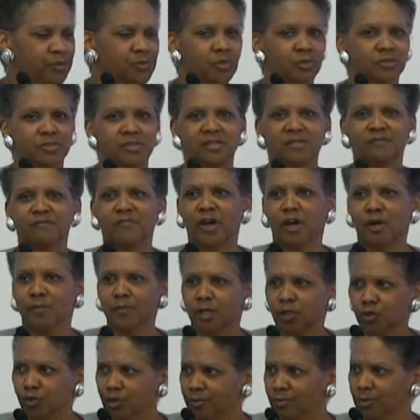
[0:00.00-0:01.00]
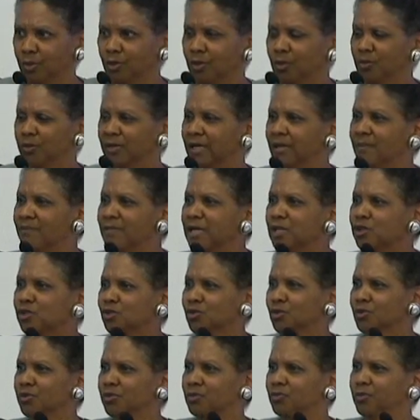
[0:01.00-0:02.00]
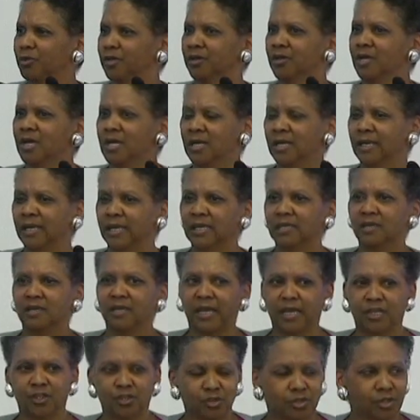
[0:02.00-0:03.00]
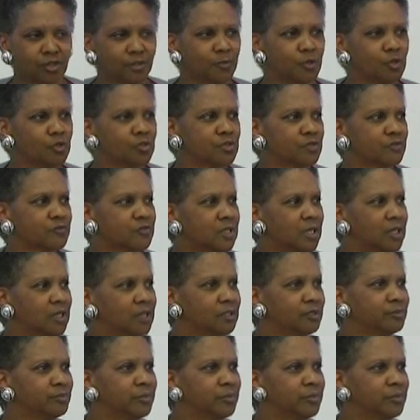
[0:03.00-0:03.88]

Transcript: So it's the environmental community. We've got to make sure that we're engaging communities of color.